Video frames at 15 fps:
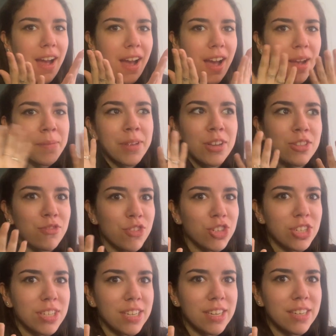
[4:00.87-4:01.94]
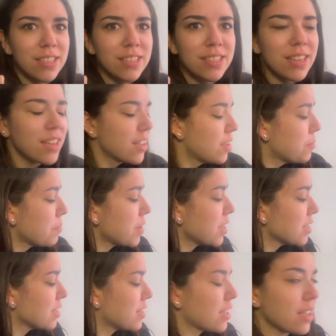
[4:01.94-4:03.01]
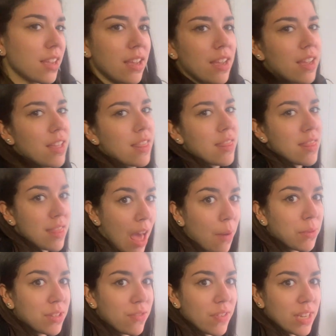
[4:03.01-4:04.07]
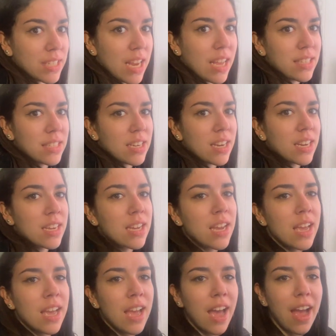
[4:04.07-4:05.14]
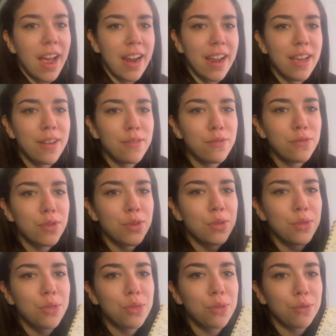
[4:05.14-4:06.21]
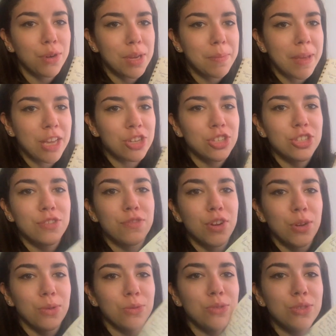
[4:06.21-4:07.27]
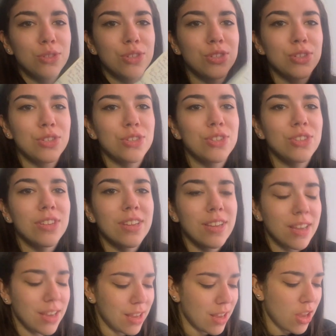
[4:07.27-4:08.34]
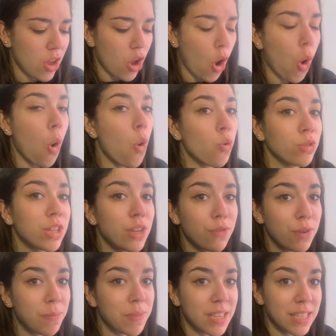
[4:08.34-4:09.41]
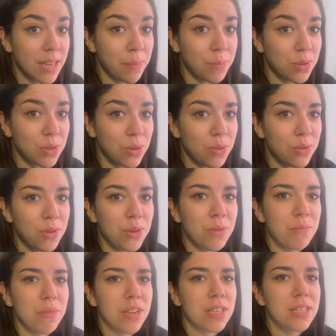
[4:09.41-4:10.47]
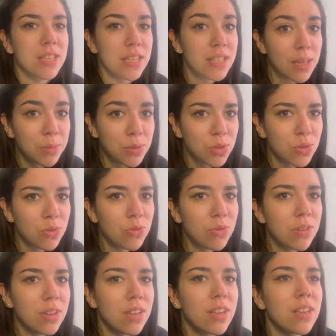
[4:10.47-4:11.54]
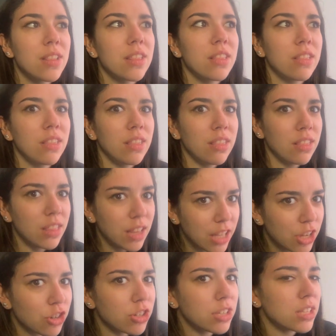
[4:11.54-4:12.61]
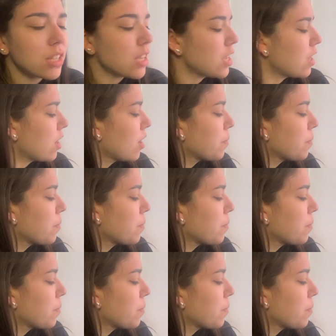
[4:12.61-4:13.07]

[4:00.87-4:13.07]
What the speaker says: I'm like on the verge of tears because that was fantastic. I have 3 pages of notes only from this episode, because this episode literally,